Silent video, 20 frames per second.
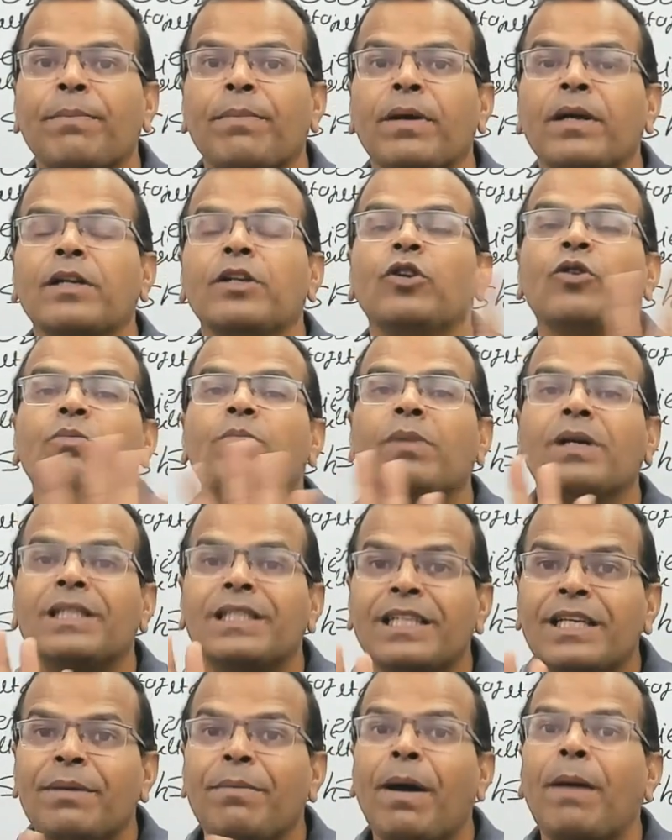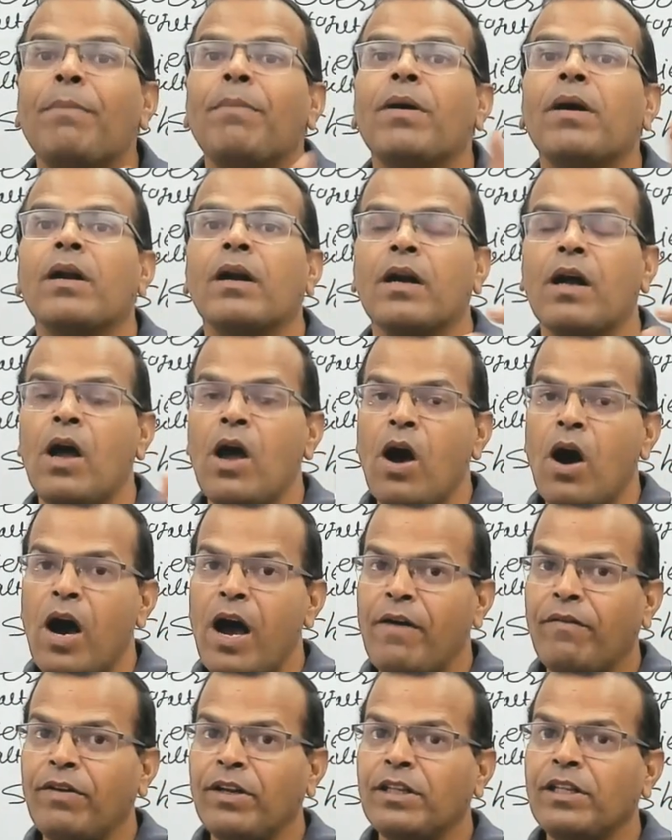You must remember,
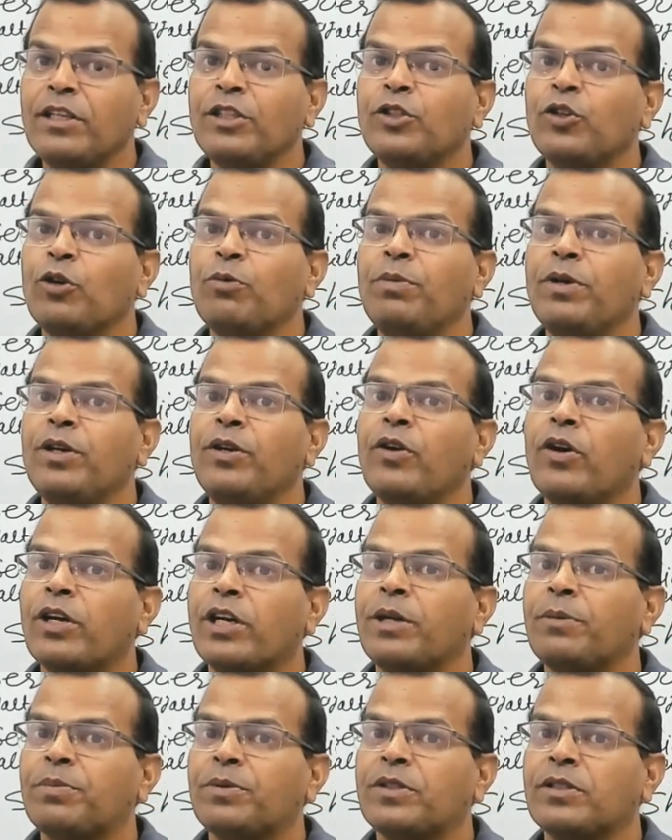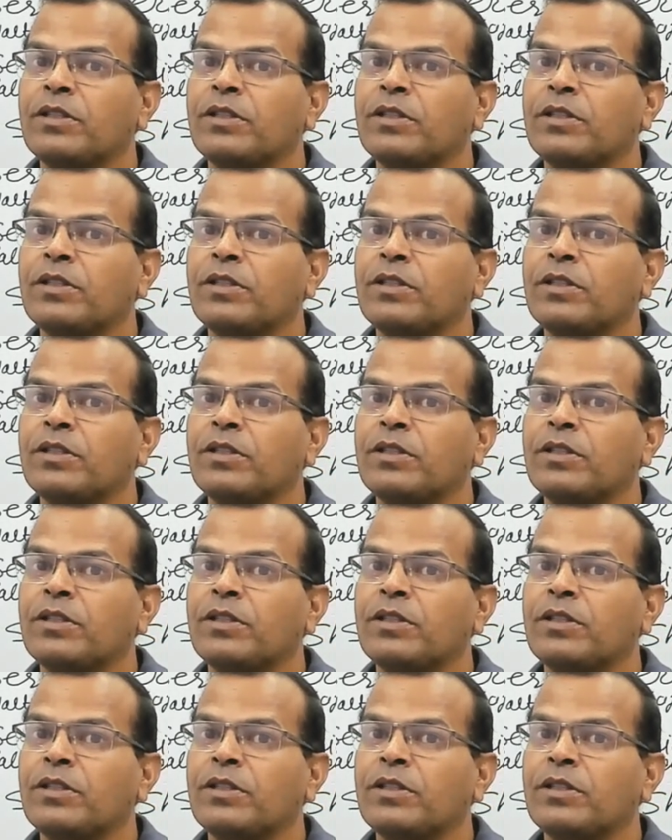everything should be in your tips.